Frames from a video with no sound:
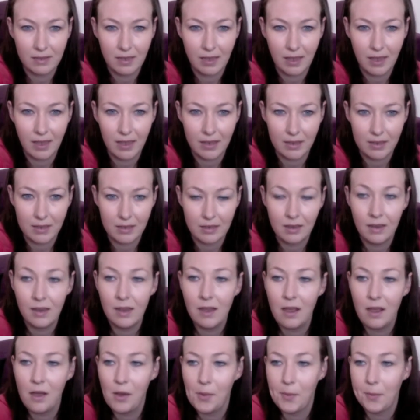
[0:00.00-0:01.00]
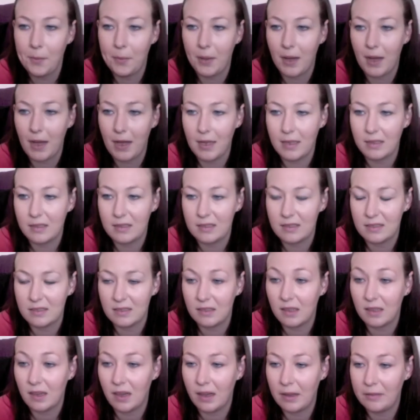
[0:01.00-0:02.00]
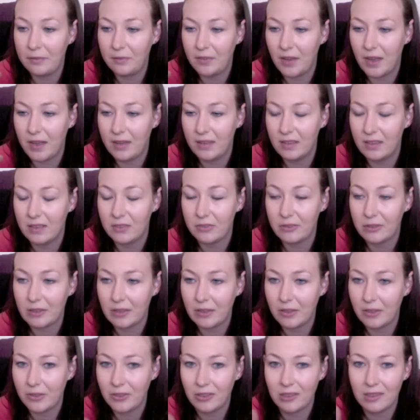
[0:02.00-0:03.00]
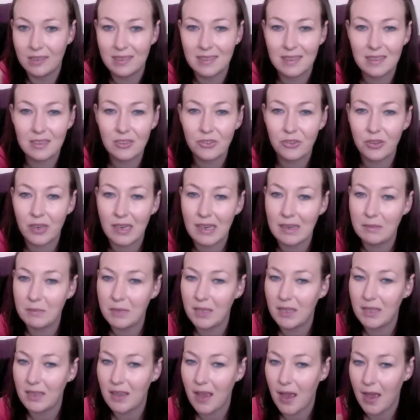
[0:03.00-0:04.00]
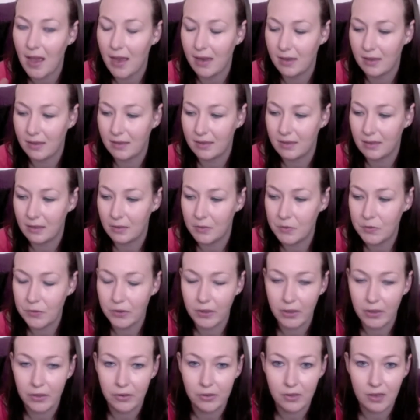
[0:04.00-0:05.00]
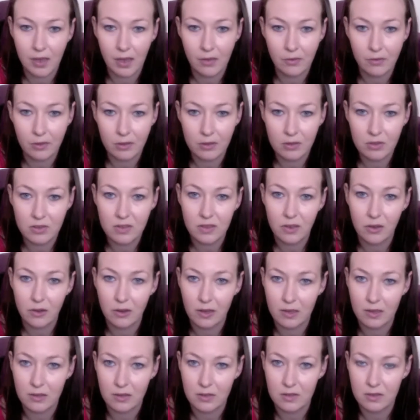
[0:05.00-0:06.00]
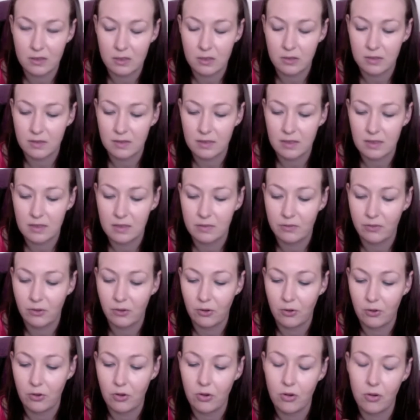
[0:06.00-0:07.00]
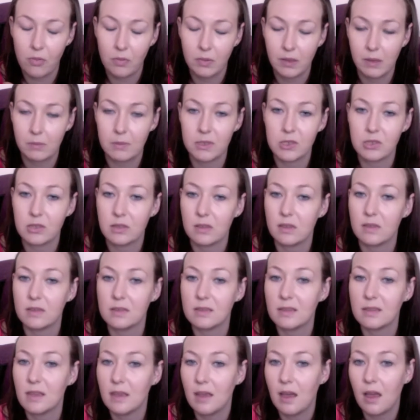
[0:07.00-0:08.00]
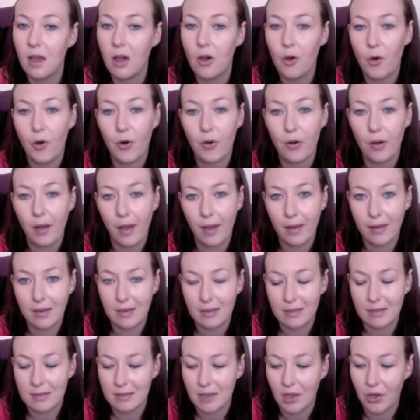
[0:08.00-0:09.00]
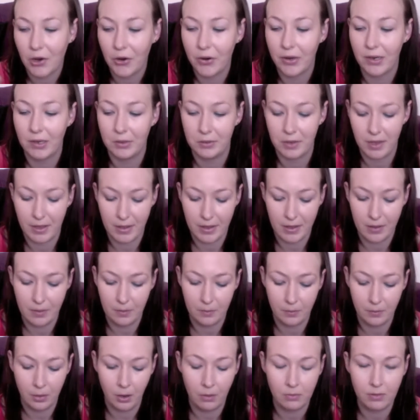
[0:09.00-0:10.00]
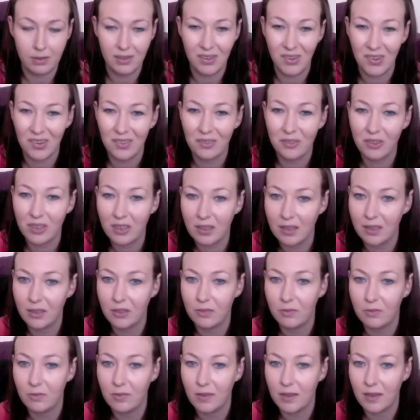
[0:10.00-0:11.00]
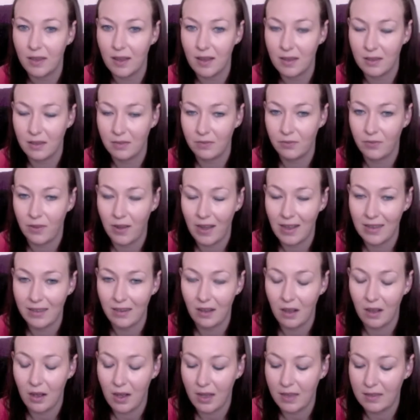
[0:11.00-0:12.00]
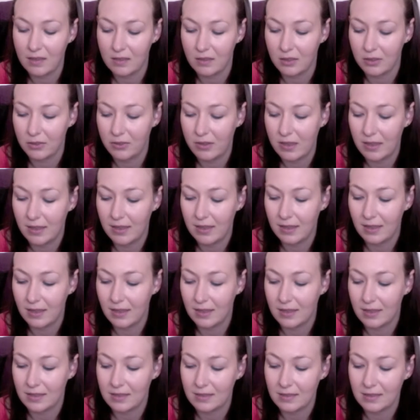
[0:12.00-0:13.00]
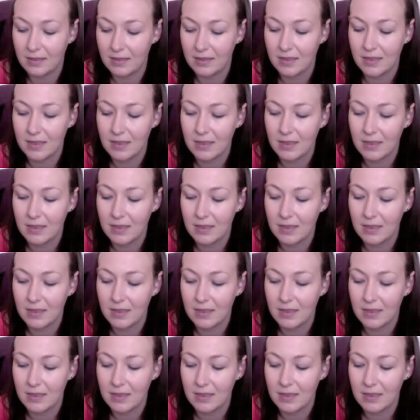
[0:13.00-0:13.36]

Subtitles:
haggard, but I find this really good because it's creamy and it gives really good coverage, so I just use this for blemishes or acne scarring. Probably not really good for under eyes. I don't think it is